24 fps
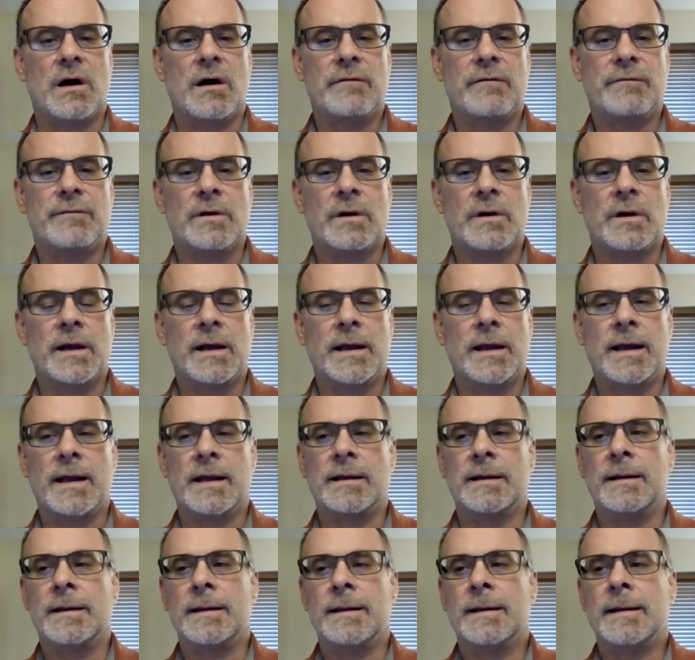offer.
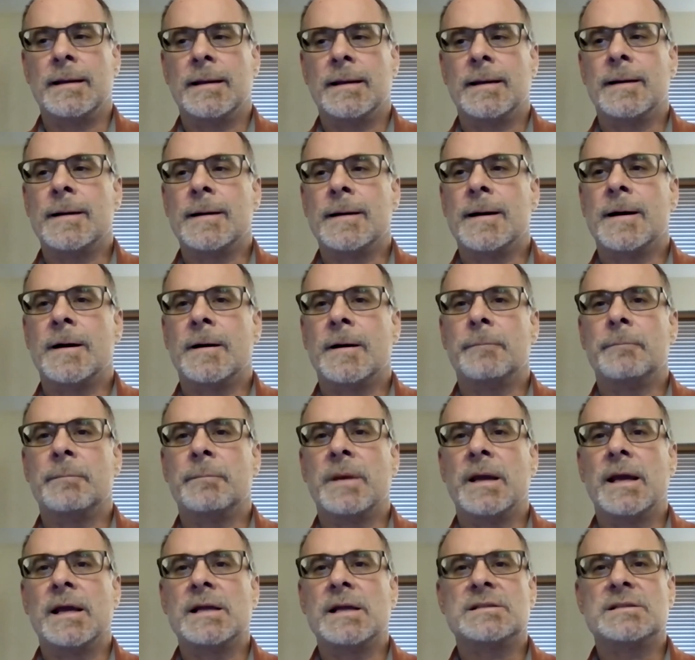And
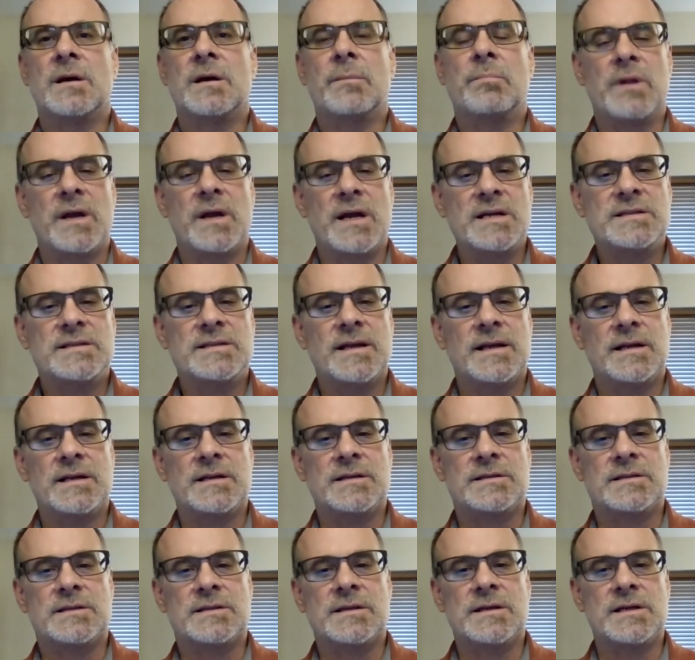it's a place that
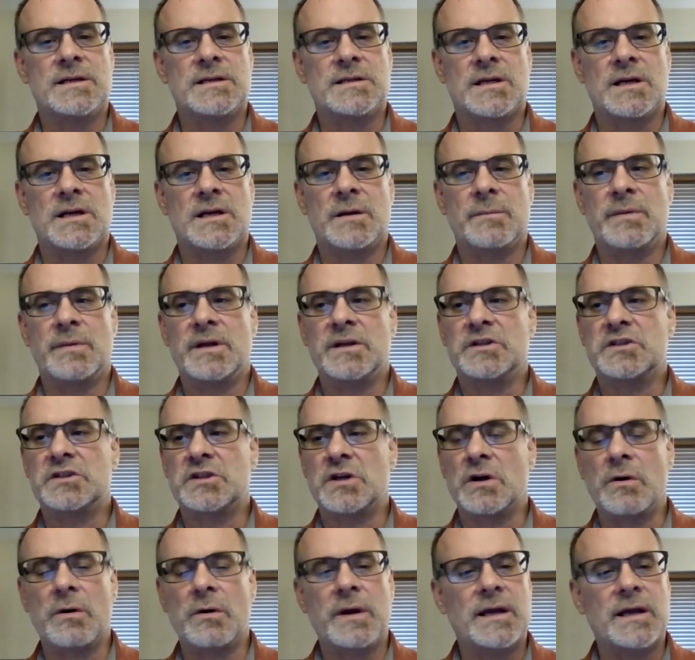is going to be
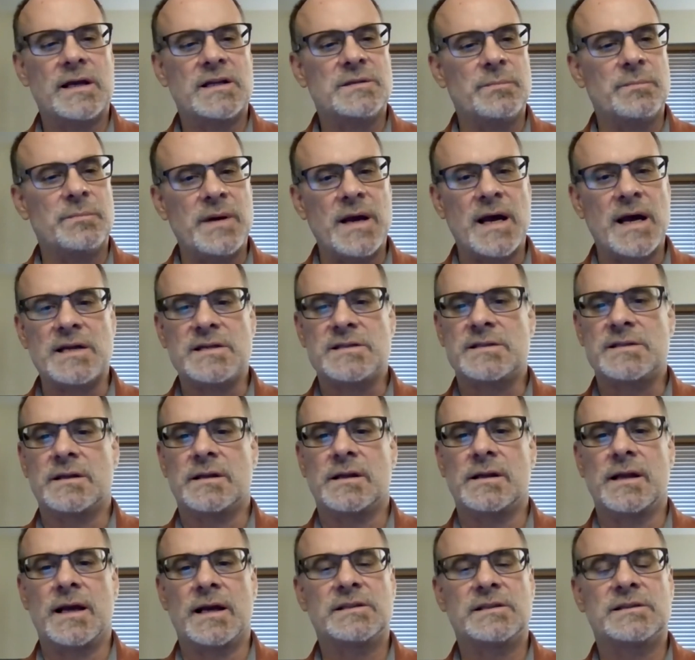showing its best in
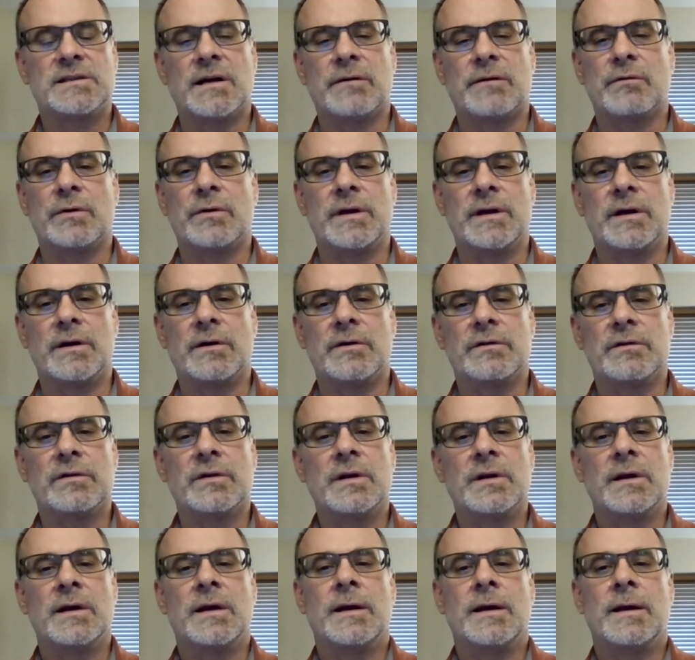the next several
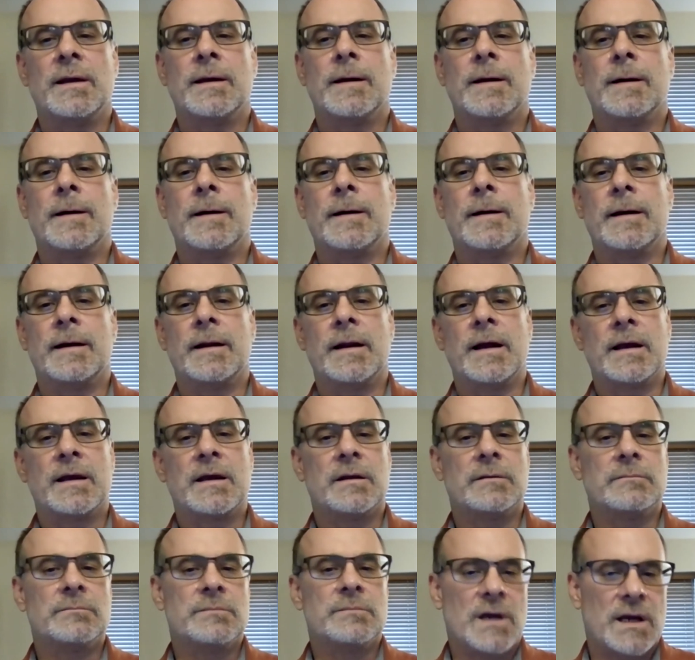years. And I
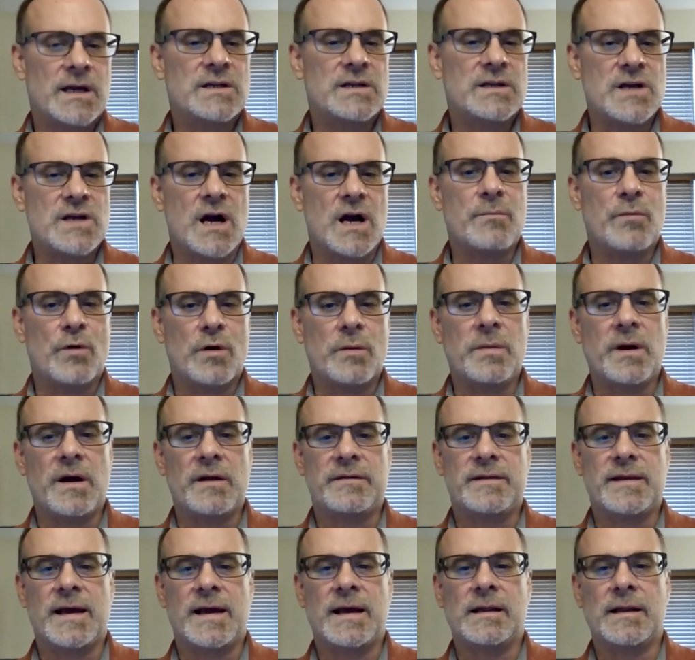can talk more
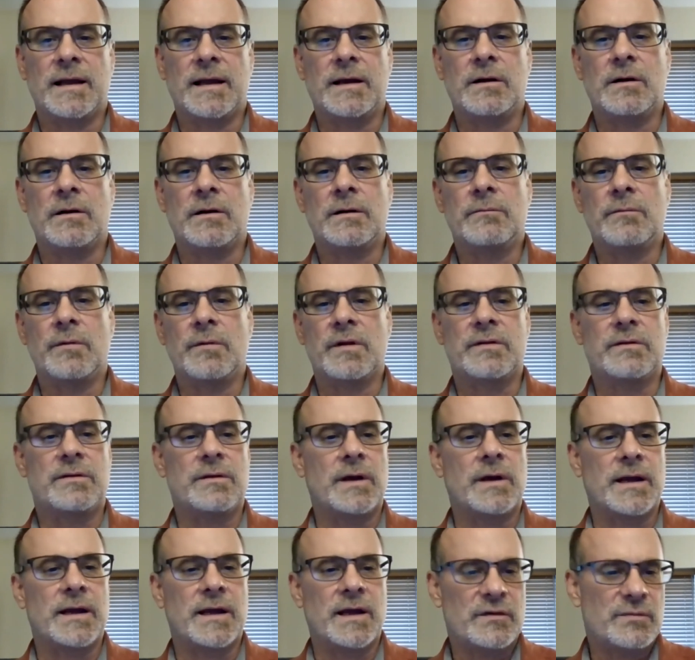about that later with,
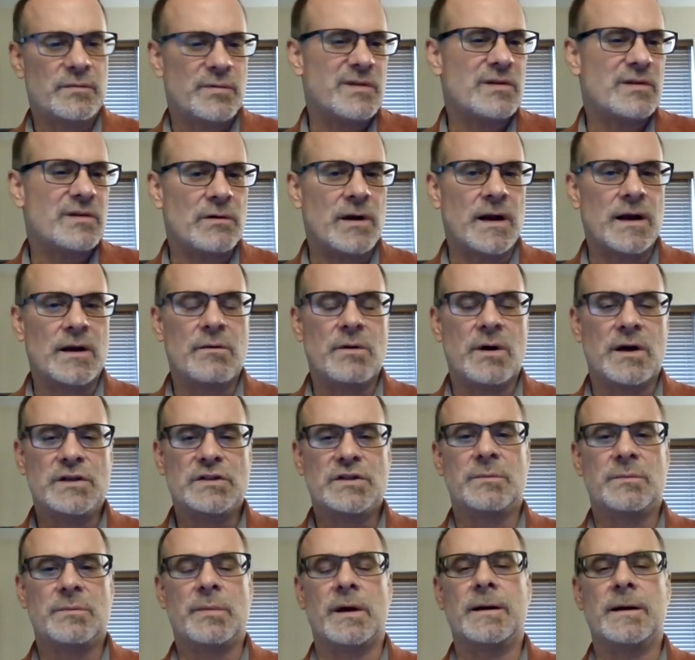I guess, with the right
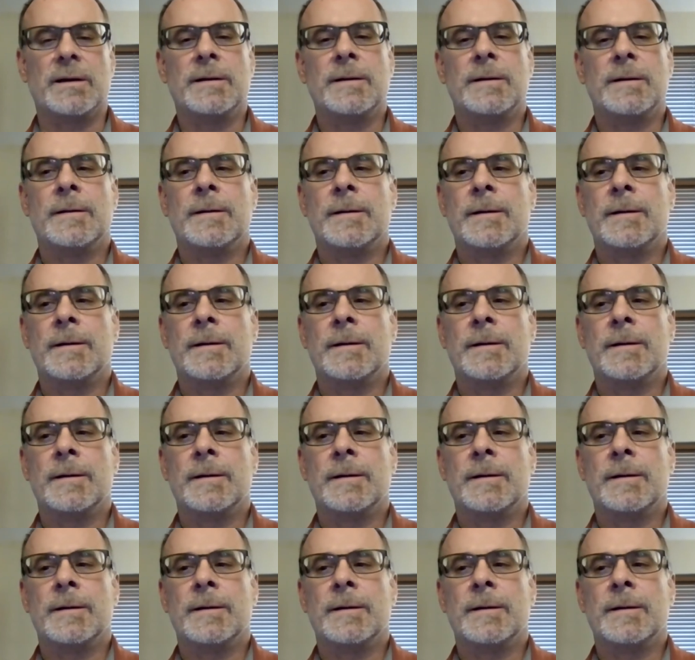question. But